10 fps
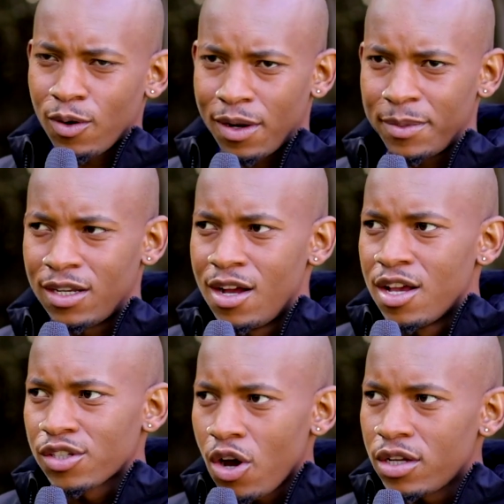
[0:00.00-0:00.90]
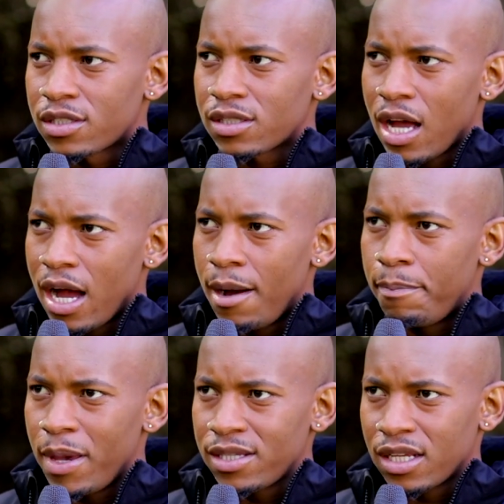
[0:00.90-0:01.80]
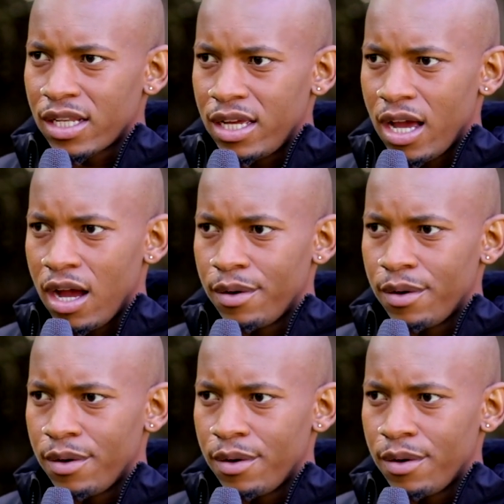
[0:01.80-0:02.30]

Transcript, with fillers: You know what I mean? So it's uh, basically